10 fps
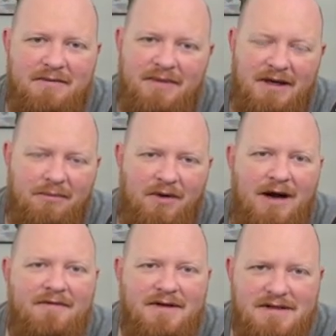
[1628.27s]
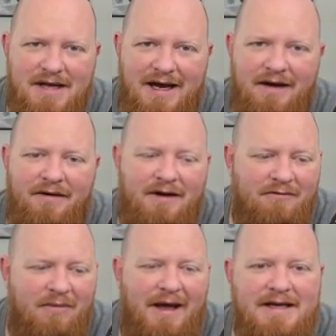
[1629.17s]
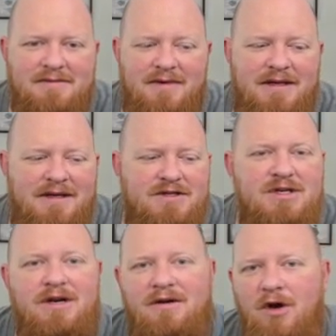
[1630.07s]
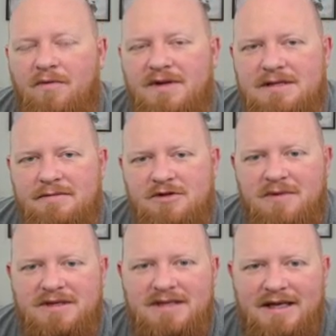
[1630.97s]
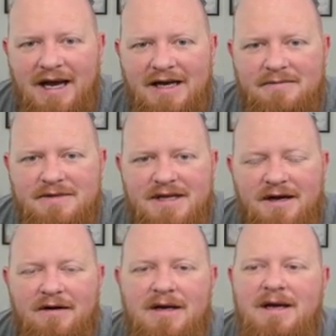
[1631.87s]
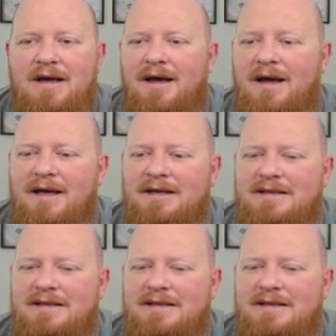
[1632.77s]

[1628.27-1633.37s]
big profits out of blacksmith and engineering. Hopefully some of those big ticket items sell, and